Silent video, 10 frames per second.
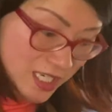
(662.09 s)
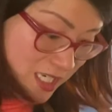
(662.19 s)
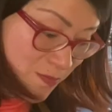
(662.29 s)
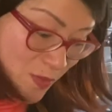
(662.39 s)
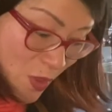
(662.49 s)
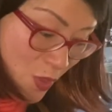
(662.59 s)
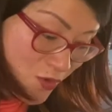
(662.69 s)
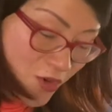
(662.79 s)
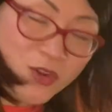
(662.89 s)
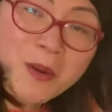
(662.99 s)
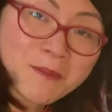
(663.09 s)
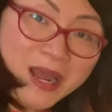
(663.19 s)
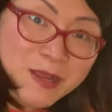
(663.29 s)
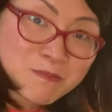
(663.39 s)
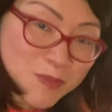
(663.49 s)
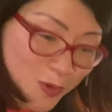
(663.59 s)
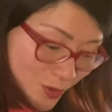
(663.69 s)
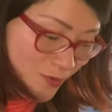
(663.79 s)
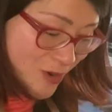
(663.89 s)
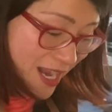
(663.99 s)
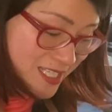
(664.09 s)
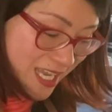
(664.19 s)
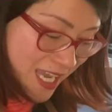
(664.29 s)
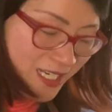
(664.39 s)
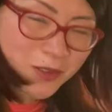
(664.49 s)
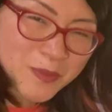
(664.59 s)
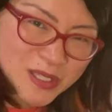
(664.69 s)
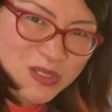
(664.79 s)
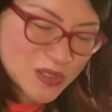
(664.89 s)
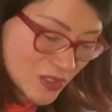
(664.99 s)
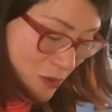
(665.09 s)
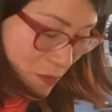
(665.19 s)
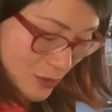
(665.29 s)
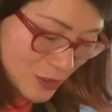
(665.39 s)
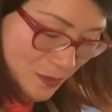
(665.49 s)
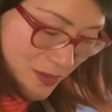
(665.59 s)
it through my bowl of rice and it'll be super, super